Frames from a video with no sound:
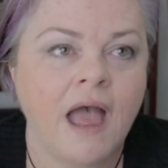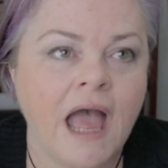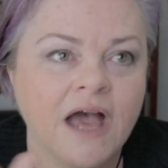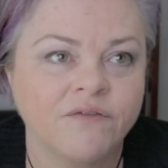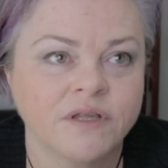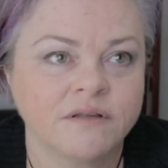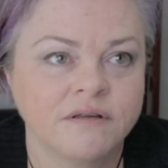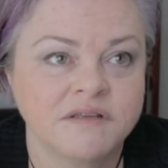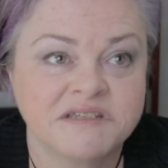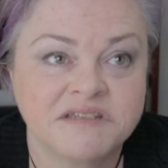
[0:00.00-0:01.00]

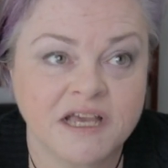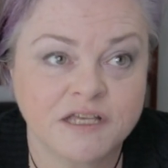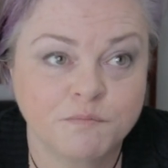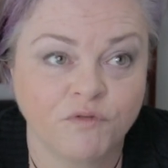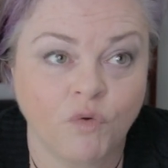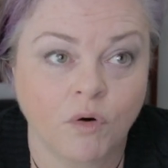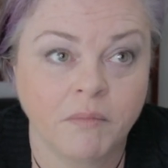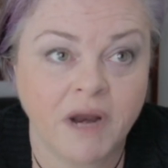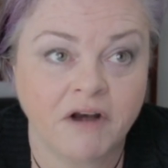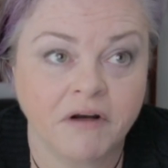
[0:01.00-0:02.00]
Having sex before
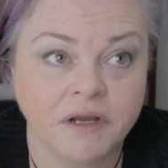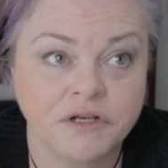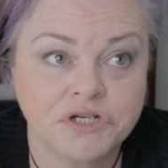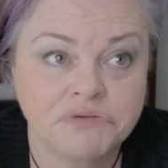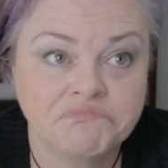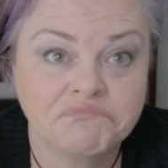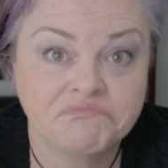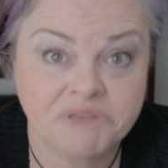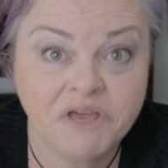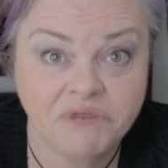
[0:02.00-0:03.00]
marriage,
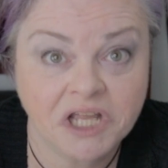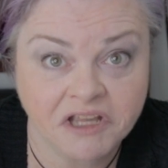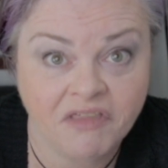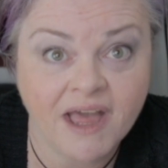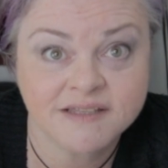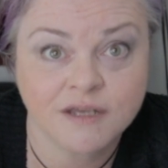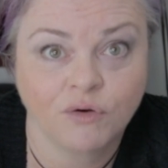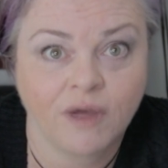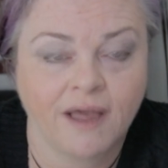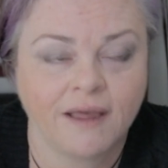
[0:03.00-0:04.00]
evidently that's
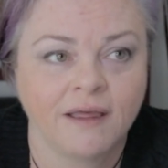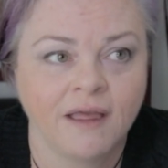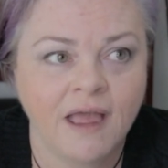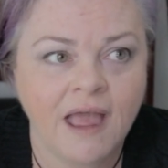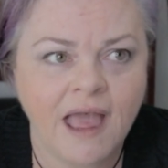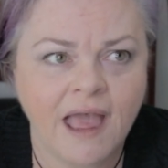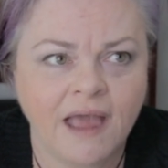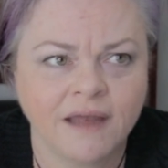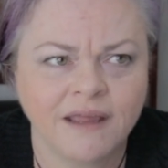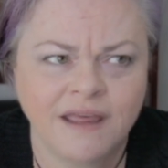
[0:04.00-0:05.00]
okay.
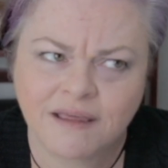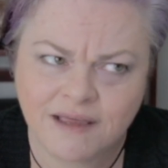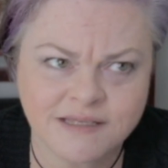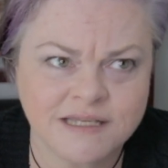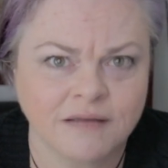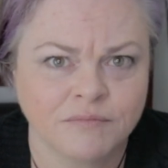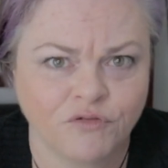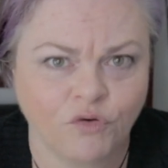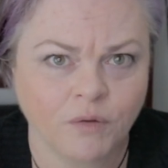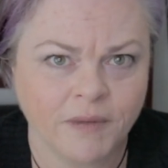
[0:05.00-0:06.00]
And kissing
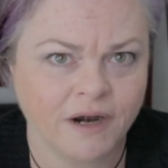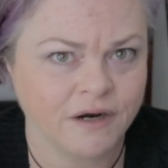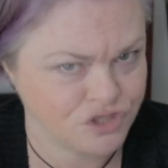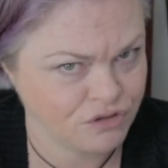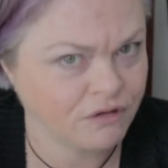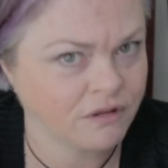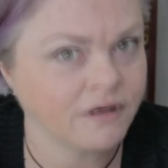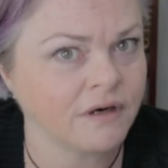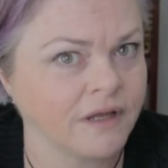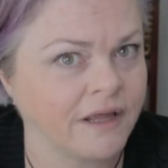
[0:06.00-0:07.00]
before marriage,
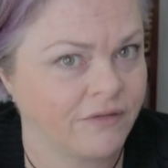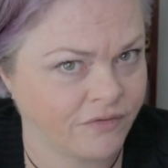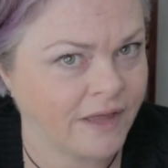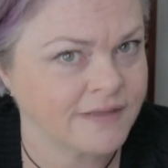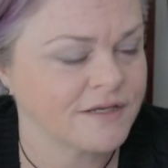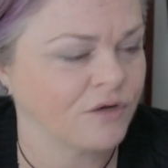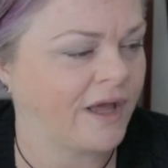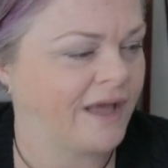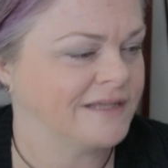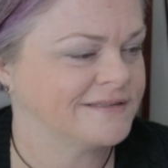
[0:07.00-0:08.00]
clearly that's
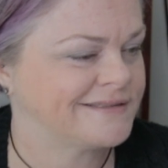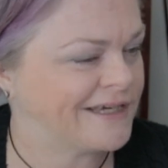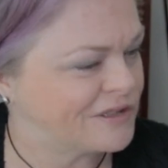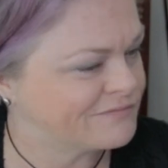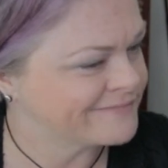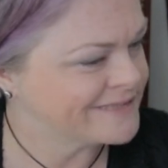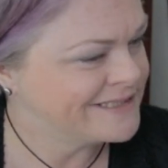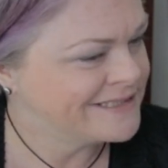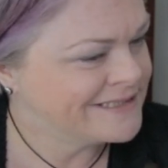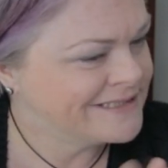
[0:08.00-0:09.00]
okay. So
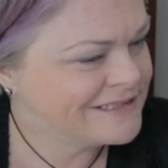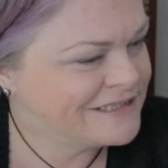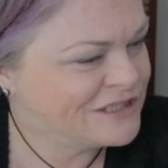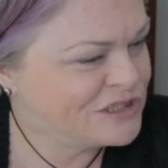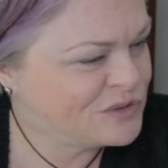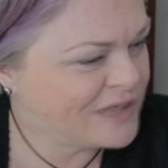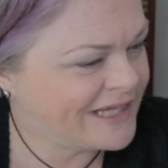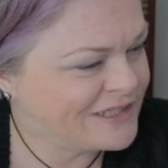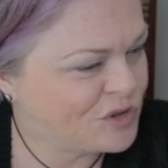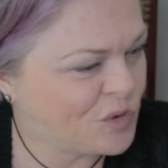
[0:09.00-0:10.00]
you
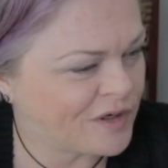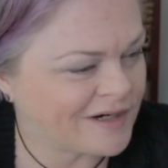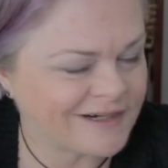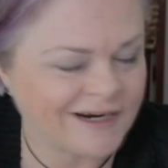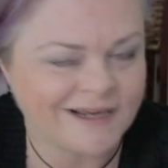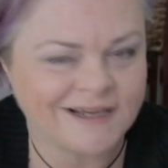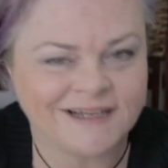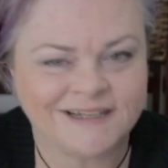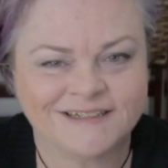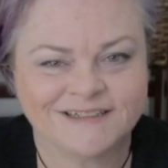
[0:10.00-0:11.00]
and
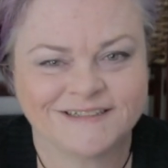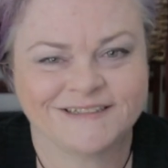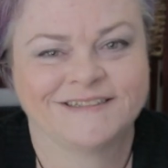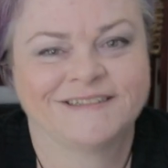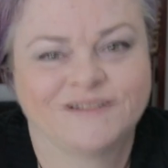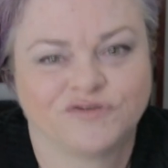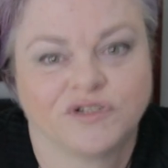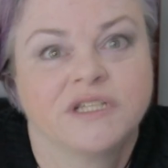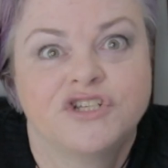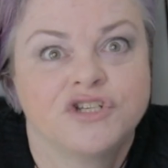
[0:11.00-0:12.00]
your
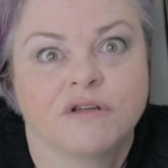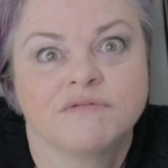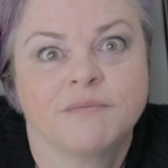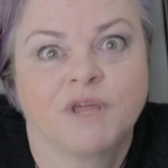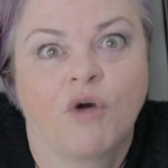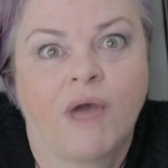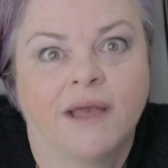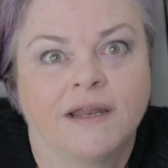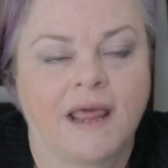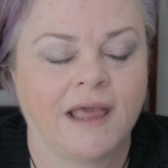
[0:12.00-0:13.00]
religion don't seem to go
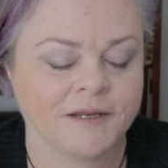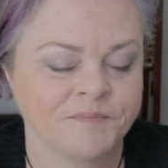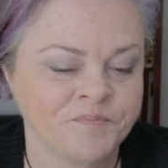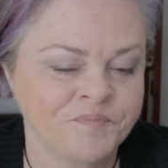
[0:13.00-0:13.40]
hand in hand.